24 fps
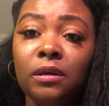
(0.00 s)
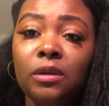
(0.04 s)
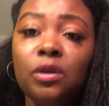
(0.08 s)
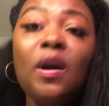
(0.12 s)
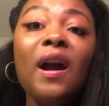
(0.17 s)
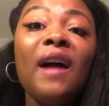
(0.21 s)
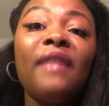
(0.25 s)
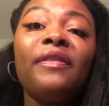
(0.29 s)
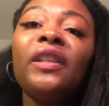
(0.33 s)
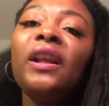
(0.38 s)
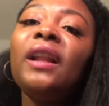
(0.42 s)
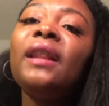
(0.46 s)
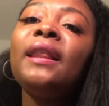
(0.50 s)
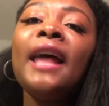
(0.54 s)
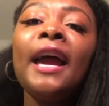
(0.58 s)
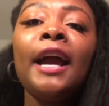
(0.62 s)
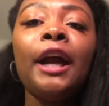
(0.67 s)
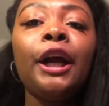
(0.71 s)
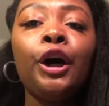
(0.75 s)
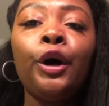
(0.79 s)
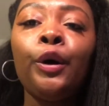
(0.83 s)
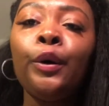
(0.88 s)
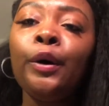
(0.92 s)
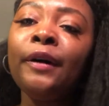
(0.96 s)
You have to
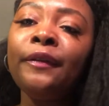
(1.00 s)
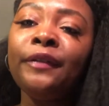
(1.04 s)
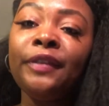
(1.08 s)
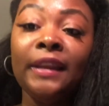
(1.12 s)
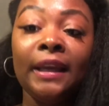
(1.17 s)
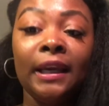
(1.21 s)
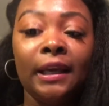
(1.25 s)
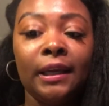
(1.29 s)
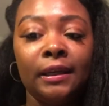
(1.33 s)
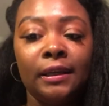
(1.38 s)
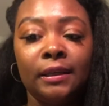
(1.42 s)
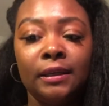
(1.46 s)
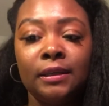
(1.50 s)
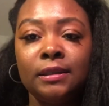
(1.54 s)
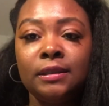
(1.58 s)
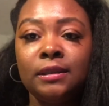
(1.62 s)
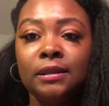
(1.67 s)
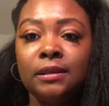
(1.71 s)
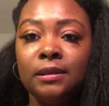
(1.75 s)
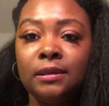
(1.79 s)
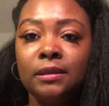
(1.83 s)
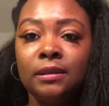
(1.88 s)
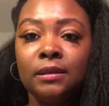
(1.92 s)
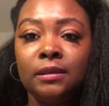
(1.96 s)
let go of
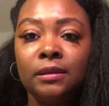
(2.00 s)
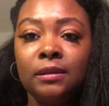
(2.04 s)
things.